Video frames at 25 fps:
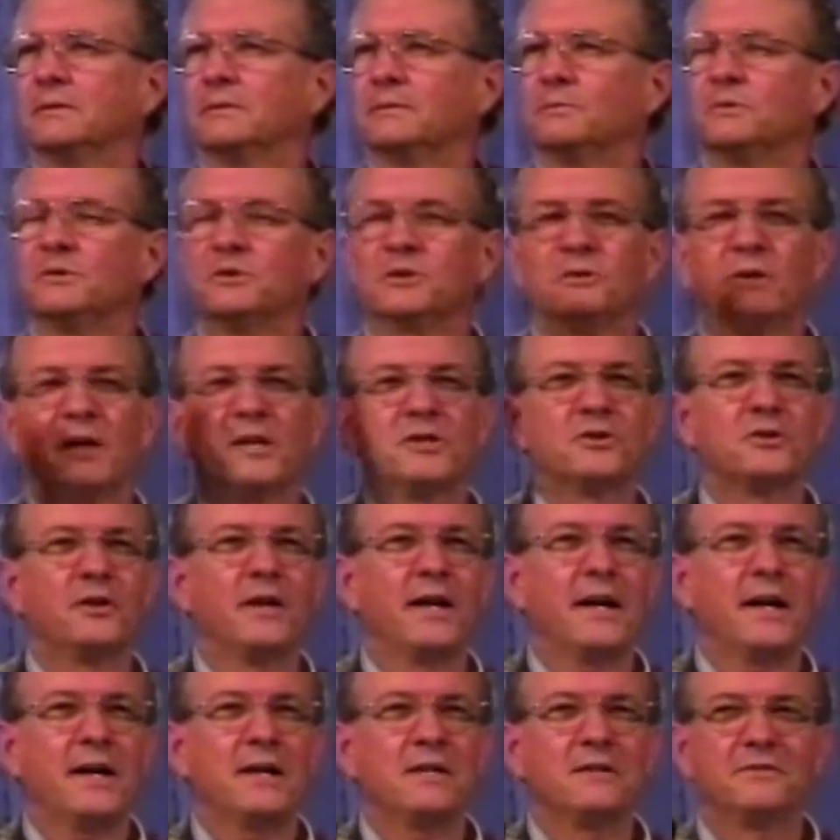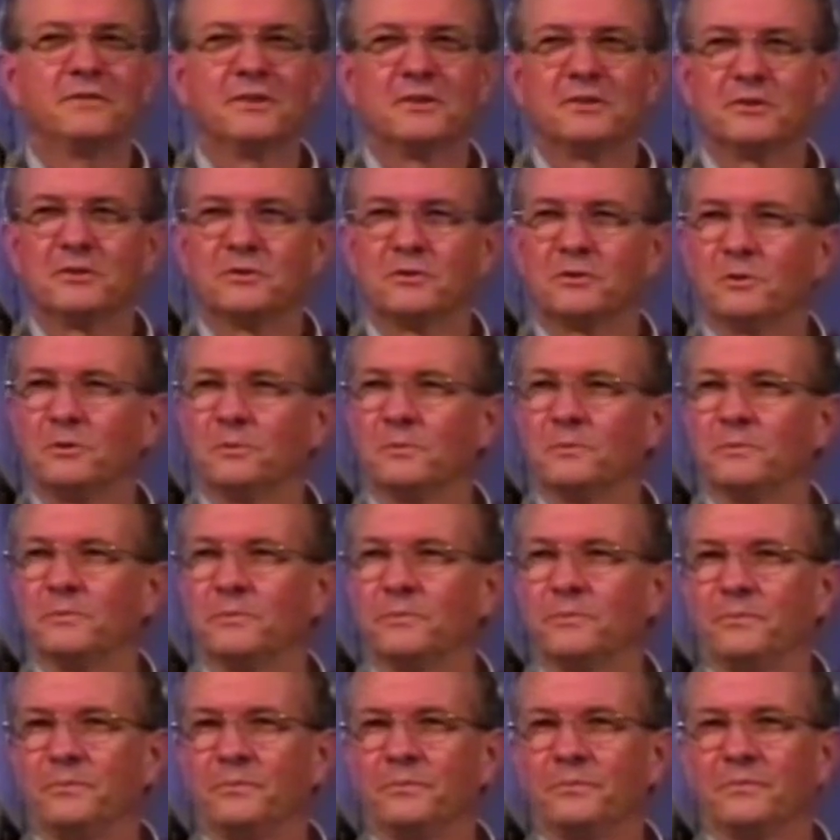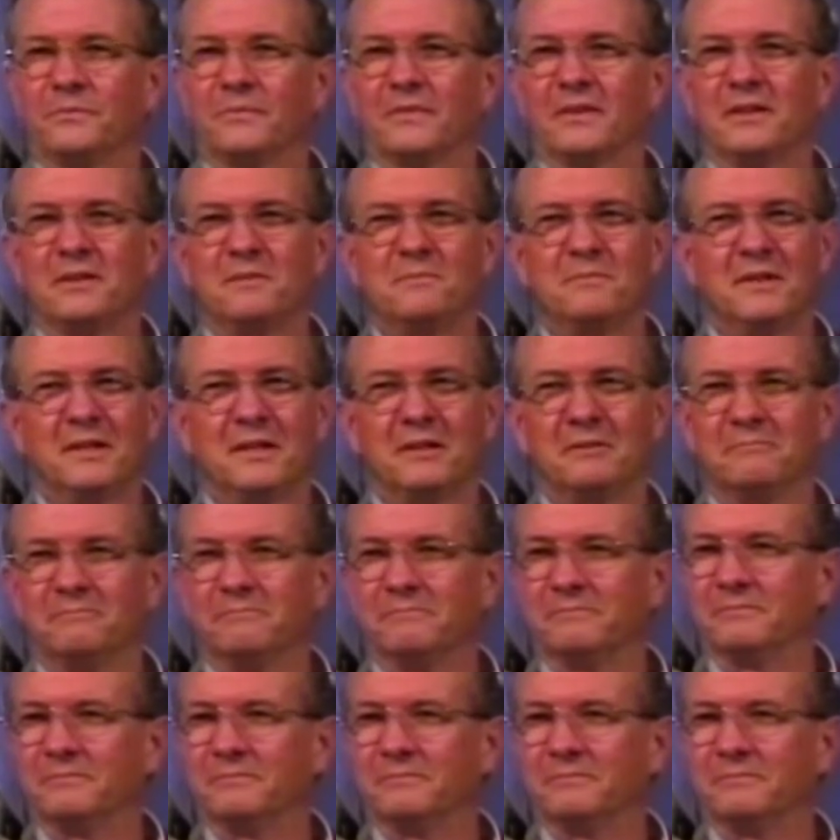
Would you raise your hand if this is you? Amen.